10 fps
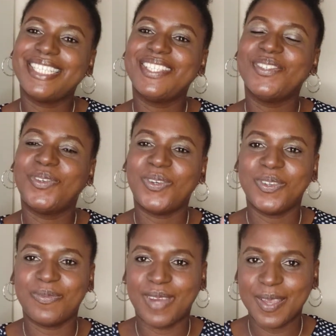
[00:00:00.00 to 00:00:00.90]
to
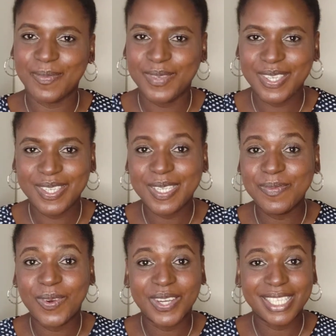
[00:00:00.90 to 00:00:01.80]
all of my beauty
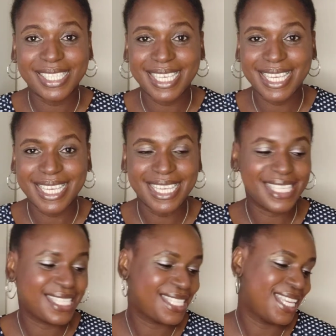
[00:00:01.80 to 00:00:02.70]
boxes